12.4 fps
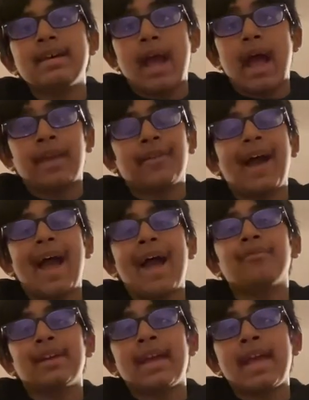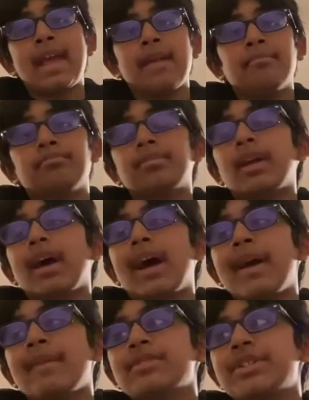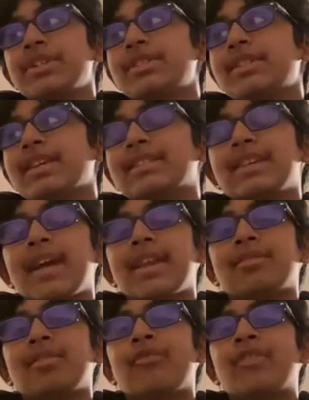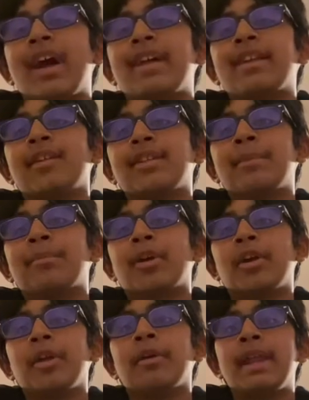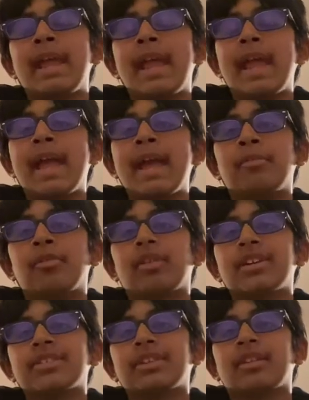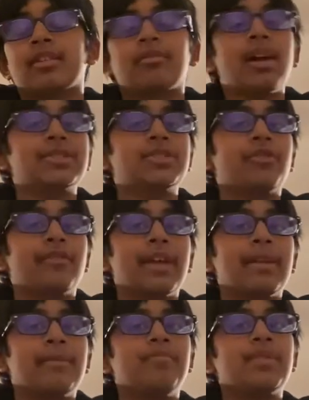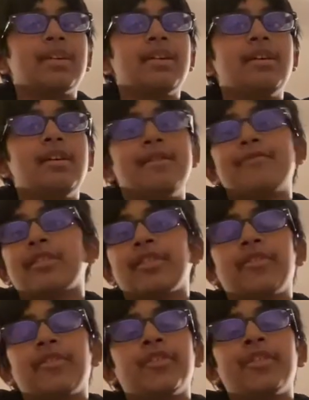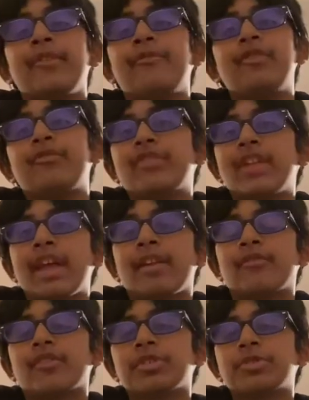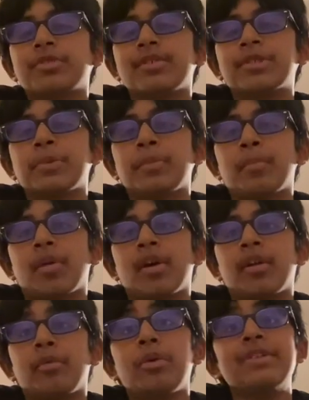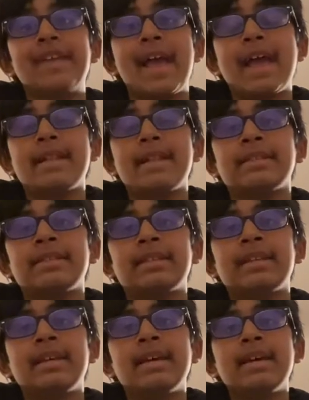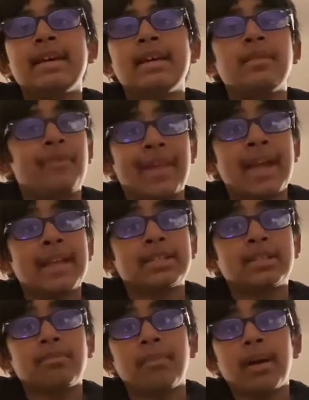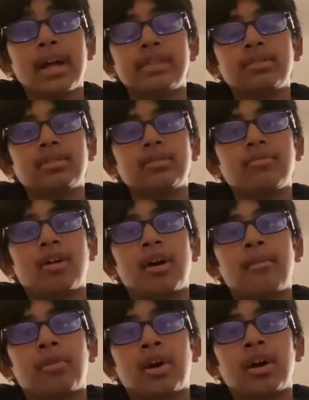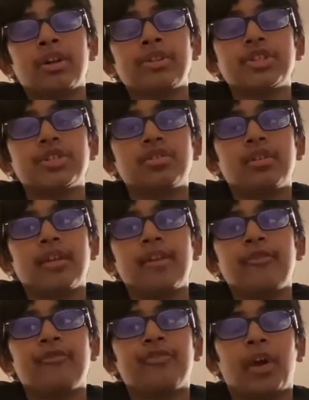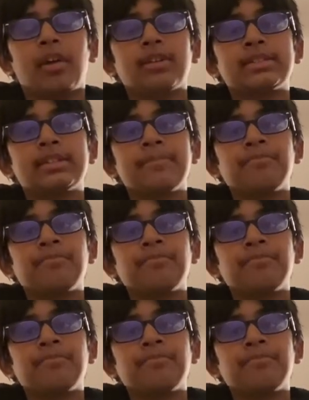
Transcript: I don't have the game, but I'm just excited to find out that Mario and Animal Crossing are crossovering for the 35th anniversary of Super Mario, which ends next month on March 31st.